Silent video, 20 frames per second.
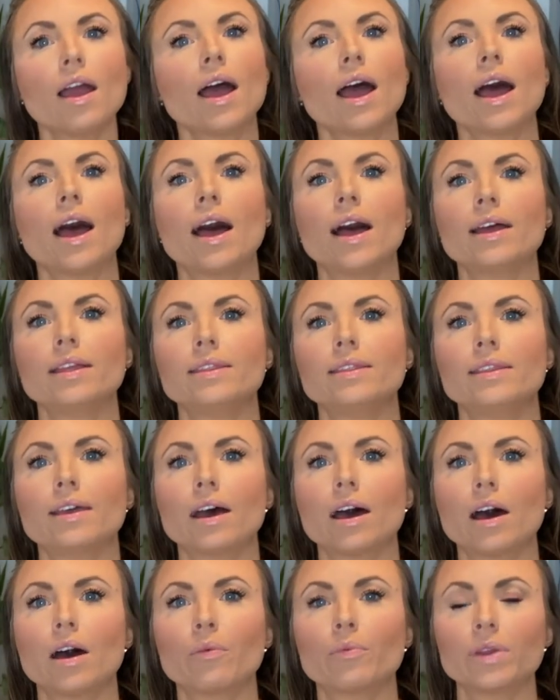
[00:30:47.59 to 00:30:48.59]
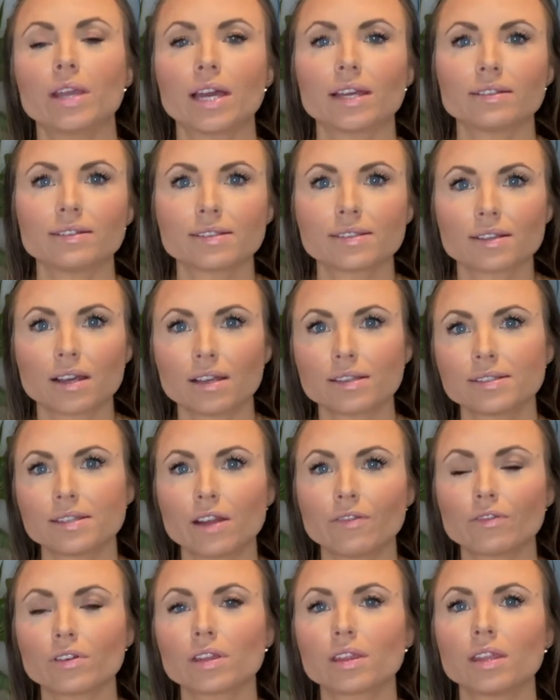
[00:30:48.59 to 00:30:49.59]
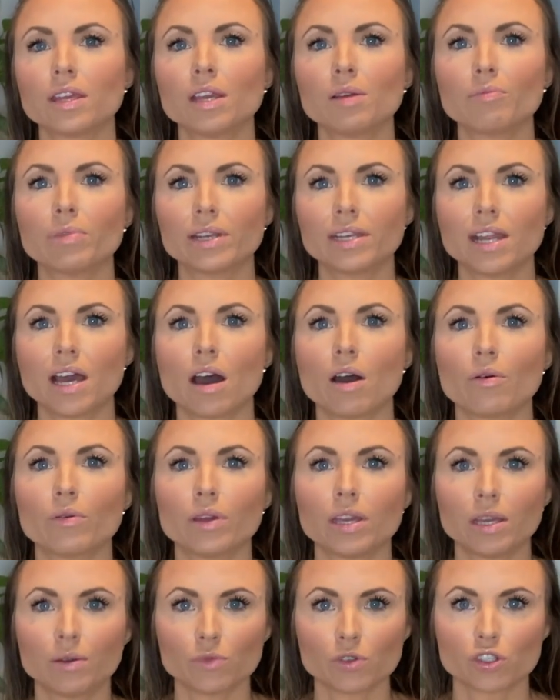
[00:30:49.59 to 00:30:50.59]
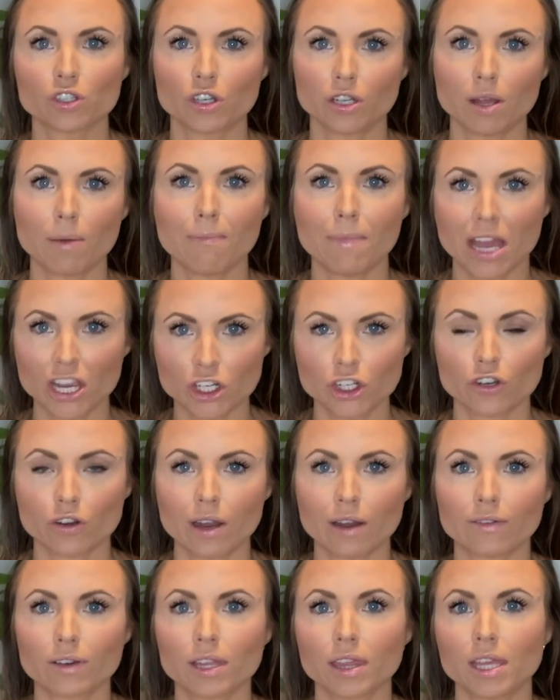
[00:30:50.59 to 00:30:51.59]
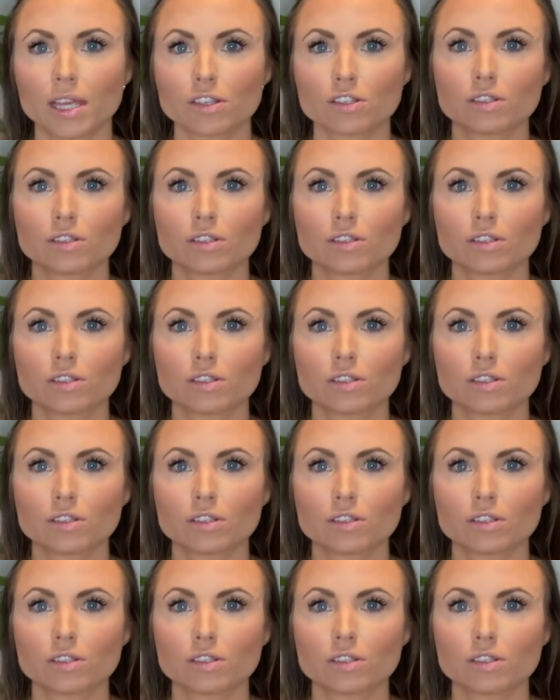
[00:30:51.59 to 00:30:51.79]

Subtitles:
and we had discussed everything, but now he was gonna measure everything.